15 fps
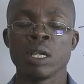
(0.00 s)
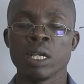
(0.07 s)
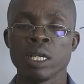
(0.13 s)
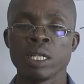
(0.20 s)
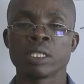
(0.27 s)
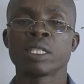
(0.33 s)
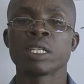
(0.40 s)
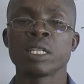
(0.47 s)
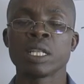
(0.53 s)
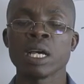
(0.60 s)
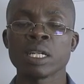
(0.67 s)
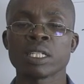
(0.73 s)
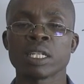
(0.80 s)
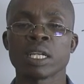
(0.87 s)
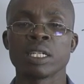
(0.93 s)
In
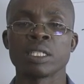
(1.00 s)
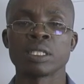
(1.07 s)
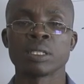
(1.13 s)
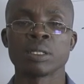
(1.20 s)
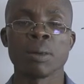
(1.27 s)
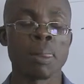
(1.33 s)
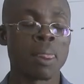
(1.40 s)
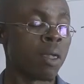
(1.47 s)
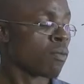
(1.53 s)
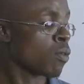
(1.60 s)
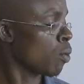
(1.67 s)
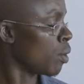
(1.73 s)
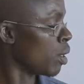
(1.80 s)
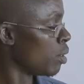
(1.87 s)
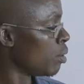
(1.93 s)
that case,
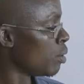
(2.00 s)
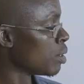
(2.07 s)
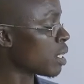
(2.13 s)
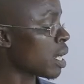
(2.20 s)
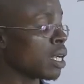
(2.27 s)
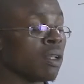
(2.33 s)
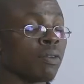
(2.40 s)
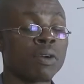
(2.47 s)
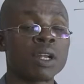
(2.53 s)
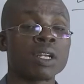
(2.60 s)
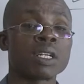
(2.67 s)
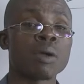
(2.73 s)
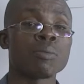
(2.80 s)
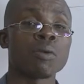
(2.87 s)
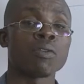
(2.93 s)
we use a
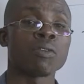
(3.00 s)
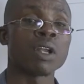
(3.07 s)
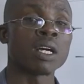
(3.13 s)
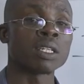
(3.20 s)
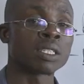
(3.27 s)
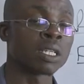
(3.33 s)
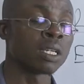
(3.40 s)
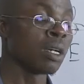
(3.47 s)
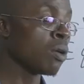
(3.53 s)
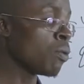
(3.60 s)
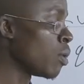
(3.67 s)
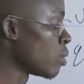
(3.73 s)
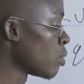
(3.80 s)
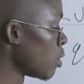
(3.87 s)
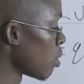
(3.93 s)
different type of flask,
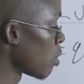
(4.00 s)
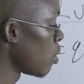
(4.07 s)
what we